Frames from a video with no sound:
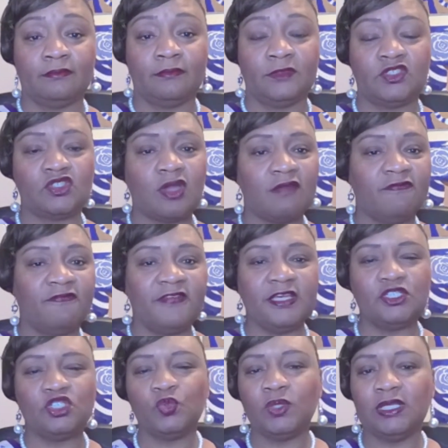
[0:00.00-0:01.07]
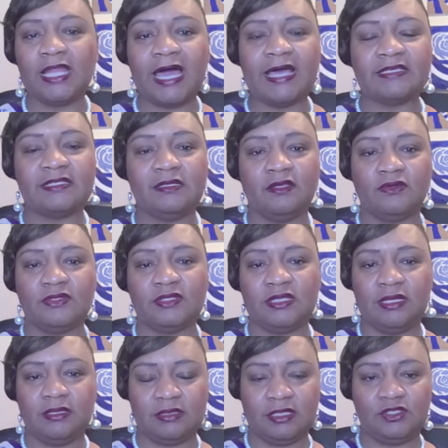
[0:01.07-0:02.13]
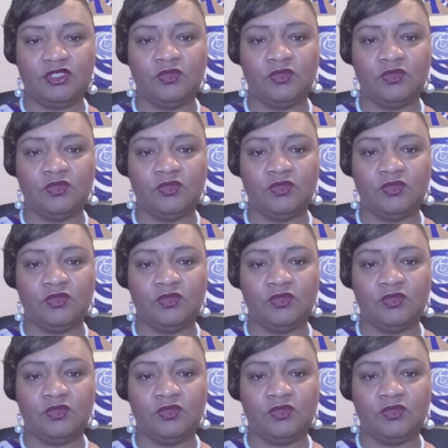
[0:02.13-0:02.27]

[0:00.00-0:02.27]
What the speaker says: Start visualizing those things that